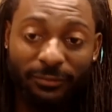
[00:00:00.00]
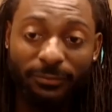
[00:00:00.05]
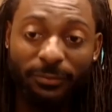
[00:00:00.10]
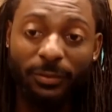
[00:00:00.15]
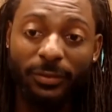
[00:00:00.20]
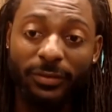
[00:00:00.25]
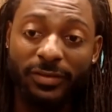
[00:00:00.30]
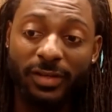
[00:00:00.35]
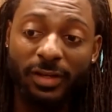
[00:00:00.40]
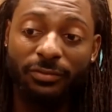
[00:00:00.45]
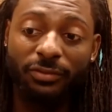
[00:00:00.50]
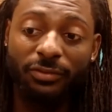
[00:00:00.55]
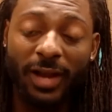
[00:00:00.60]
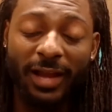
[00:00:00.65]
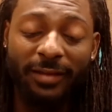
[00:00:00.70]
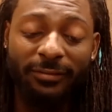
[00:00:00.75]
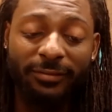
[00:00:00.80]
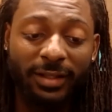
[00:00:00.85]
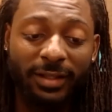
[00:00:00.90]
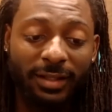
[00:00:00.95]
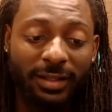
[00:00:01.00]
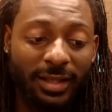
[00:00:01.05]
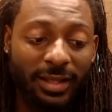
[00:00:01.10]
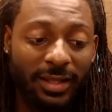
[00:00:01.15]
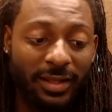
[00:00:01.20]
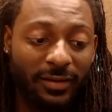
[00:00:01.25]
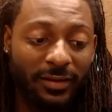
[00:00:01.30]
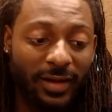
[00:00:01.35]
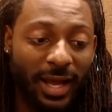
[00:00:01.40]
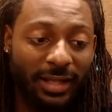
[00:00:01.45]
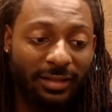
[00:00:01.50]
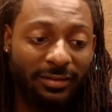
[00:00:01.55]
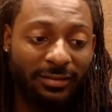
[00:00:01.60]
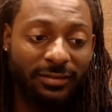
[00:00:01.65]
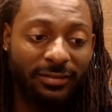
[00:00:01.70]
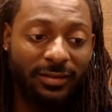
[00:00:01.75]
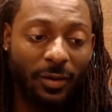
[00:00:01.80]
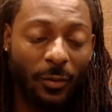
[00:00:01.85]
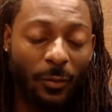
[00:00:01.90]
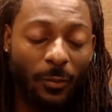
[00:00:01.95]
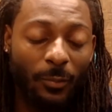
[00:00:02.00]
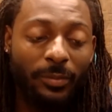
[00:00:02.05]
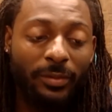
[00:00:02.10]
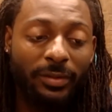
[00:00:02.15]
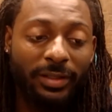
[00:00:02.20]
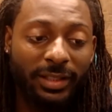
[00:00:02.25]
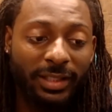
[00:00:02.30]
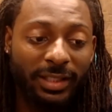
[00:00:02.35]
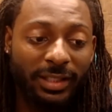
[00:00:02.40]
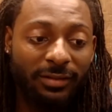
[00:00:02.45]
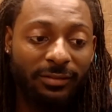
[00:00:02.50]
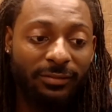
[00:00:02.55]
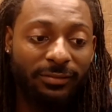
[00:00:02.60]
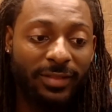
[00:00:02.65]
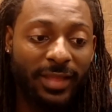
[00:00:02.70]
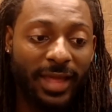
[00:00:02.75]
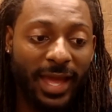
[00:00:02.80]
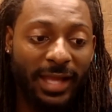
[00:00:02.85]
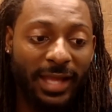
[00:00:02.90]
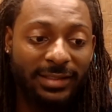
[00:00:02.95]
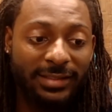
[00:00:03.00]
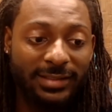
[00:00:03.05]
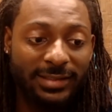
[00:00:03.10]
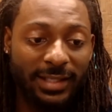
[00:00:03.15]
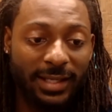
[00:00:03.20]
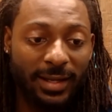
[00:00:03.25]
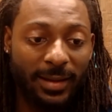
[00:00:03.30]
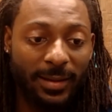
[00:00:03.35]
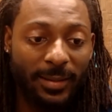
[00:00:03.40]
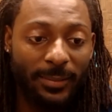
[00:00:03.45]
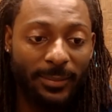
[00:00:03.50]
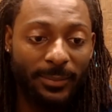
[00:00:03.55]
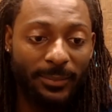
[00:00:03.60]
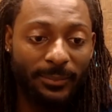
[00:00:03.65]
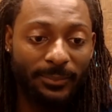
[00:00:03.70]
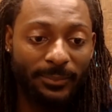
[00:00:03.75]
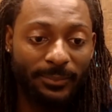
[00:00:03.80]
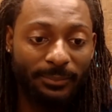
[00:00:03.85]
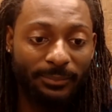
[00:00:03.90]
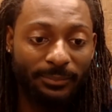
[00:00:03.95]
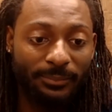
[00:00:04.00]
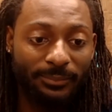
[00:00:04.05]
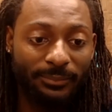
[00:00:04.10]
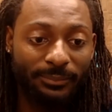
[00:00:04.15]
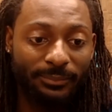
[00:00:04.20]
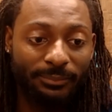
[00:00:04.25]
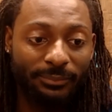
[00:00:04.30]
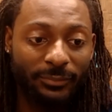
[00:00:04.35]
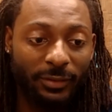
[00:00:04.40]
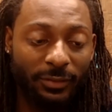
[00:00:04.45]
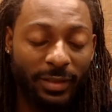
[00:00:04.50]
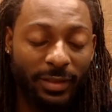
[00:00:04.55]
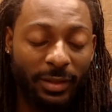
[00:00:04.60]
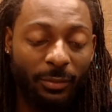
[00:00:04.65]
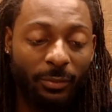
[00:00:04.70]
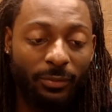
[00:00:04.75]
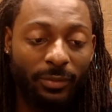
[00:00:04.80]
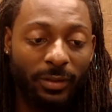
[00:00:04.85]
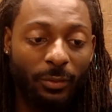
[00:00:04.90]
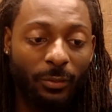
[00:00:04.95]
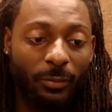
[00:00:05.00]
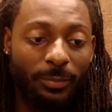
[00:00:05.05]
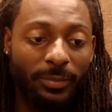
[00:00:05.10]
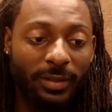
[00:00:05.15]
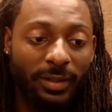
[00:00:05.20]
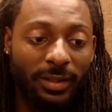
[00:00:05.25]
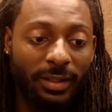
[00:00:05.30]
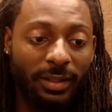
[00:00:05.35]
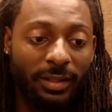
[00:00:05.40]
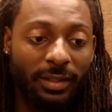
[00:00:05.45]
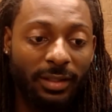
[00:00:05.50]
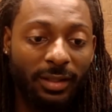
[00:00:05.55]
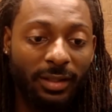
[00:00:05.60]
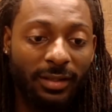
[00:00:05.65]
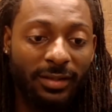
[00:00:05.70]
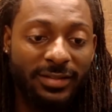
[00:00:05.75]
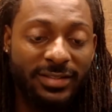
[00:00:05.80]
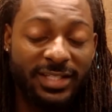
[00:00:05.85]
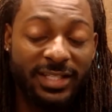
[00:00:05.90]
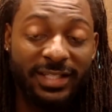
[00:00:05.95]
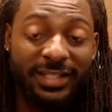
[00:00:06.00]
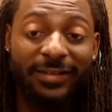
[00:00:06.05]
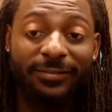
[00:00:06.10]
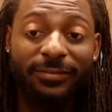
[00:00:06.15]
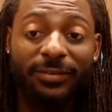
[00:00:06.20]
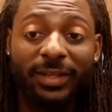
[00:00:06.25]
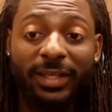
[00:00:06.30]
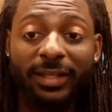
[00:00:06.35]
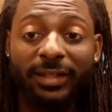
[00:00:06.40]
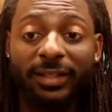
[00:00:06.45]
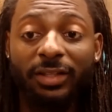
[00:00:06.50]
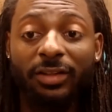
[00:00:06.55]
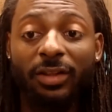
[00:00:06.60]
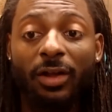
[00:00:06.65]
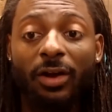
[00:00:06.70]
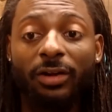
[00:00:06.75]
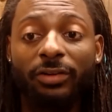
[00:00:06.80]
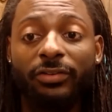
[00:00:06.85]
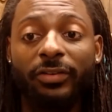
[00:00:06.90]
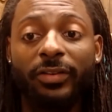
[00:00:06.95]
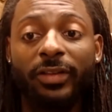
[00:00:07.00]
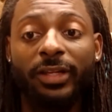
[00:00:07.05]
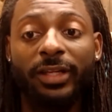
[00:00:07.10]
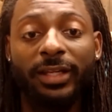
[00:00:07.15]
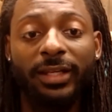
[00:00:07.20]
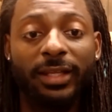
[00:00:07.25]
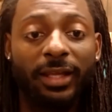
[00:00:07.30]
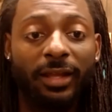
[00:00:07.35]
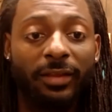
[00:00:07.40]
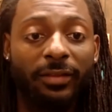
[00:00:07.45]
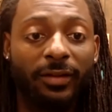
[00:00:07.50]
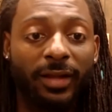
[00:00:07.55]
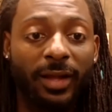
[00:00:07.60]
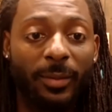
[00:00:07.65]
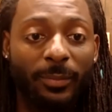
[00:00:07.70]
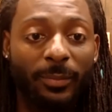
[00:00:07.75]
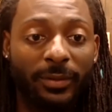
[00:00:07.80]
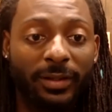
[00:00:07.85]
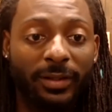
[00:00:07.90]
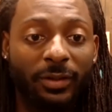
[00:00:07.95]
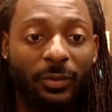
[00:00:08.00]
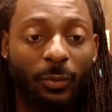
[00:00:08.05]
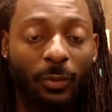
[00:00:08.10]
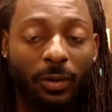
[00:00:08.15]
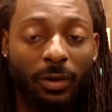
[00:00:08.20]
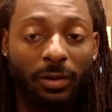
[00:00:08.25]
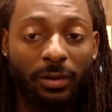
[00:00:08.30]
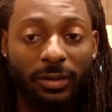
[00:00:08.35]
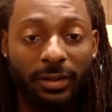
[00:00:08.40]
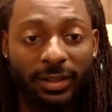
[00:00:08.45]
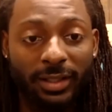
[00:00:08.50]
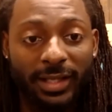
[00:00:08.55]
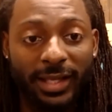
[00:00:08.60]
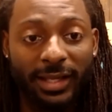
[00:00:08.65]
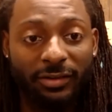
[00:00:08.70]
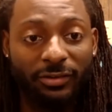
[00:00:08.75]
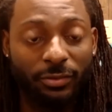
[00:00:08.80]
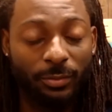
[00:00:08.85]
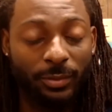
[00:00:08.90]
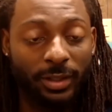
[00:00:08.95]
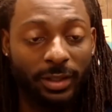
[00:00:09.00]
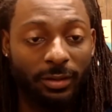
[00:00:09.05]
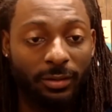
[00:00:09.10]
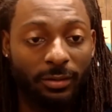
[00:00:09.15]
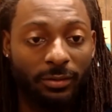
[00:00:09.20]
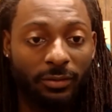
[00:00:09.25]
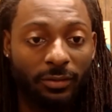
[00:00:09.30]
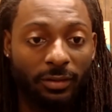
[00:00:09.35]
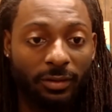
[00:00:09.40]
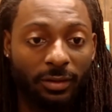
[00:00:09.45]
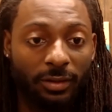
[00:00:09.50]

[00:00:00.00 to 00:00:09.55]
full self-driving, I don't believe that they will be significantly larger than any other company in the world in the next 3 years.